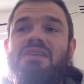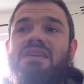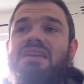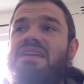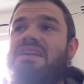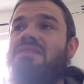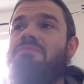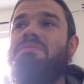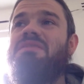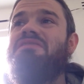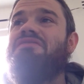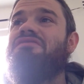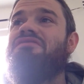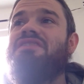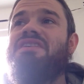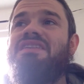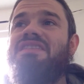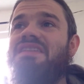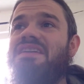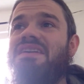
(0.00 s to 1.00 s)
It could be
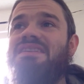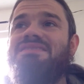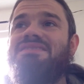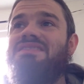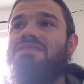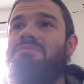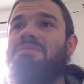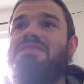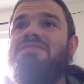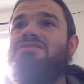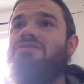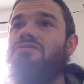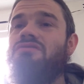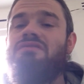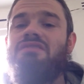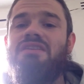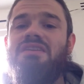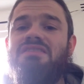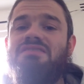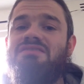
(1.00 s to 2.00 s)
3 things, it could be
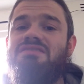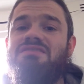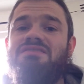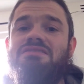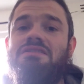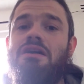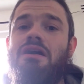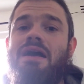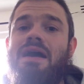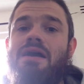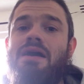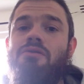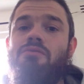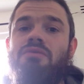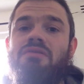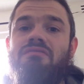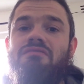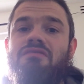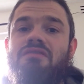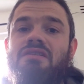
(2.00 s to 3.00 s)
2 things to start out
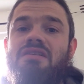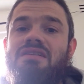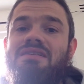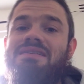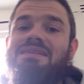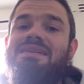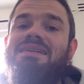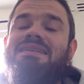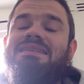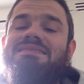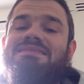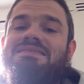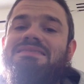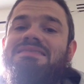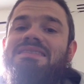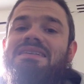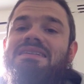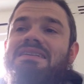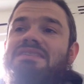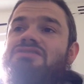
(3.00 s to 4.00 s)
with. And as I
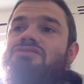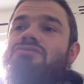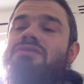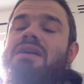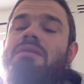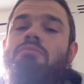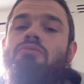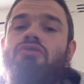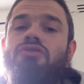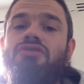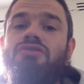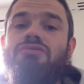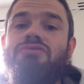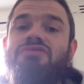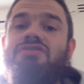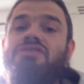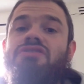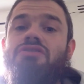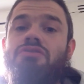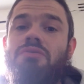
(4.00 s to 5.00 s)
said, as you get more
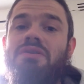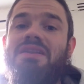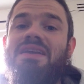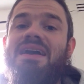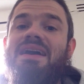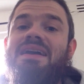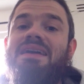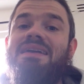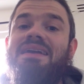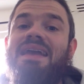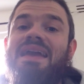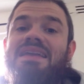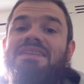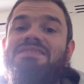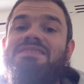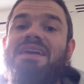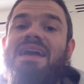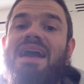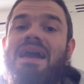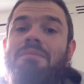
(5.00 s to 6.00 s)
used to doing that and get
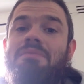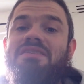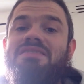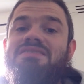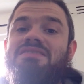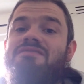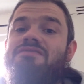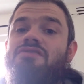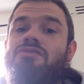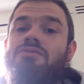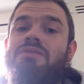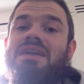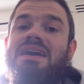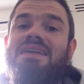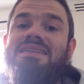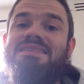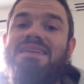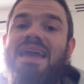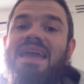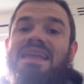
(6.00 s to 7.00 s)
into the habits of doing
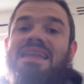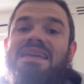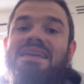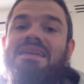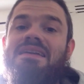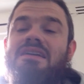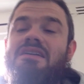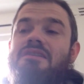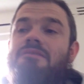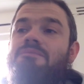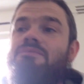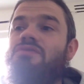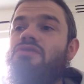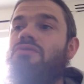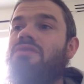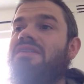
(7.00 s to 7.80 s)
that daily, you